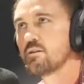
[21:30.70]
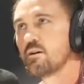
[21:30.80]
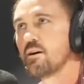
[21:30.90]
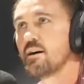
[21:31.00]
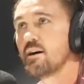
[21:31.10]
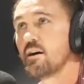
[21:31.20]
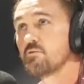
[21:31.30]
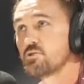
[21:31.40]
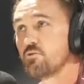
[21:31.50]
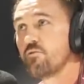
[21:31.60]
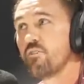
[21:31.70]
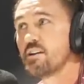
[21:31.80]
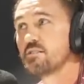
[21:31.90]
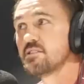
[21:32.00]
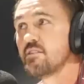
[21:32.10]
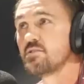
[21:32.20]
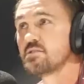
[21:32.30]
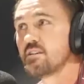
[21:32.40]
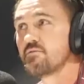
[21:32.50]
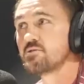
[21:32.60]
Uh, I was still fighting at
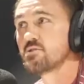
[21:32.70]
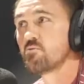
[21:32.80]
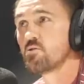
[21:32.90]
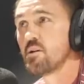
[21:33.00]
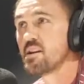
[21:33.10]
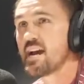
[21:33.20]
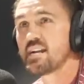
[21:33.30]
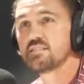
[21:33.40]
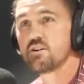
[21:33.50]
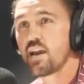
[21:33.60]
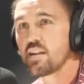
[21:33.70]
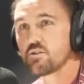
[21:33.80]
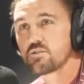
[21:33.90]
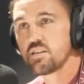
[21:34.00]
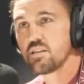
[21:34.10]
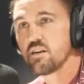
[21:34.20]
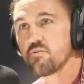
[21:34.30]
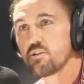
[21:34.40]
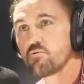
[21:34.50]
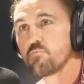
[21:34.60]
77, so I would have been 80, 80 odd kilo,
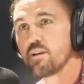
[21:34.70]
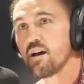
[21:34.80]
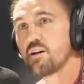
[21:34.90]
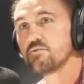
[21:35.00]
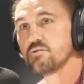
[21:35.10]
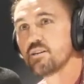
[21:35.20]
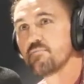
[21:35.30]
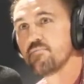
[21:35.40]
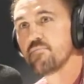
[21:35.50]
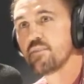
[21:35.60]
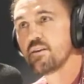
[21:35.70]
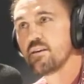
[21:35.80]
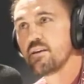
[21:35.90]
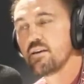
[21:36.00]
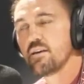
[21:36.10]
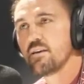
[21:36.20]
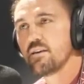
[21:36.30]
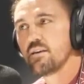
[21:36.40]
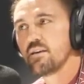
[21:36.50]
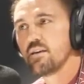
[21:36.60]
and he would have been 100 and something.
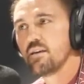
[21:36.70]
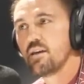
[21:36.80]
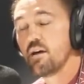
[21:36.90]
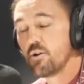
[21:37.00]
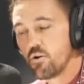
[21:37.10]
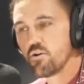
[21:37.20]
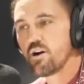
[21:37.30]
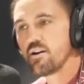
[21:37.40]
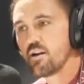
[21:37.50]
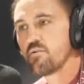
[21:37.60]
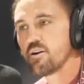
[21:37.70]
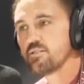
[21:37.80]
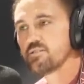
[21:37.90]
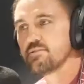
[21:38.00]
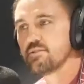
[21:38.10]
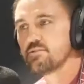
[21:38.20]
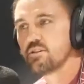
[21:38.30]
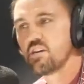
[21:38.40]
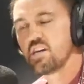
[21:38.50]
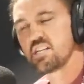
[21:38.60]
And I went, all right, no worries.
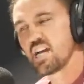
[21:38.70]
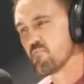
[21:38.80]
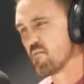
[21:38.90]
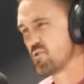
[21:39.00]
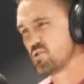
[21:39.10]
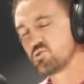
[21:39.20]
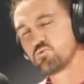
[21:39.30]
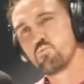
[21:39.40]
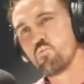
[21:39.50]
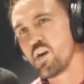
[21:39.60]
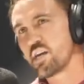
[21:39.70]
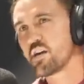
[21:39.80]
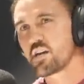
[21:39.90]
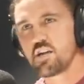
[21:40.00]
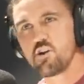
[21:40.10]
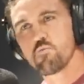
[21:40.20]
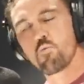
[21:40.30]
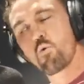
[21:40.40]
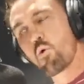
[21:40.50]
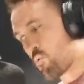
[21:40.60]
So he'd come at me swinging. I could hear him,
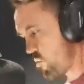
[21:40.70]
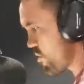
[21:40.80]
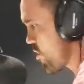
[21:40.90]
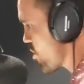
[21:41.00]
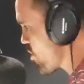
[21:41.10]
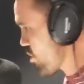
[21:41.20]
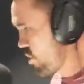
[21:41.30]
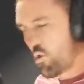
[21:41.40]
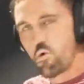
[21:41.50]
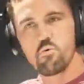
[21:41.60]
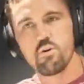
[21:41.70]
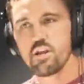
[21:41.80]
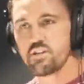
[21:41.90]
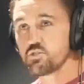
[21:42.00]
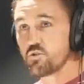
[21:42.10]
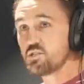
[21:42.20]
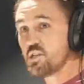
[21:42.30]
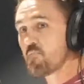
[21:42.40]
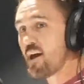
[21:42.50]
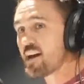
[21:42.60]
and I just sort of
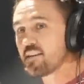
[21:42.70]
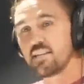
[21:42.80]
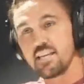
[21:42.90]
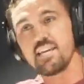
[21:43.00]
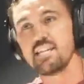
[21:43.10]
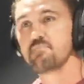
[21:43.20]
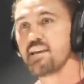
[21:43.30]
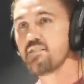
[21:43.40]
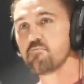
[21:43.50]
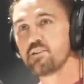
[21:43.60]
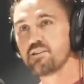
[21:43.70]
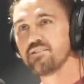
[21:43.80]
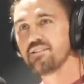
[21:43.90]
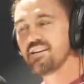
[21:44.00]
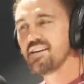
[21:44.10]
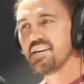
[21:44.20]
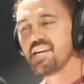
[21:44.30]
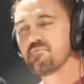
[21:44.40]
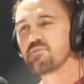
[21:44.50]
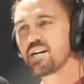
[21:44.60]
sit back and then hit him down the middle,
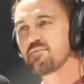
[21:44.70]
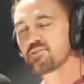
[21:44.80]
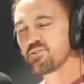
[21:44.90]
hit him a couple,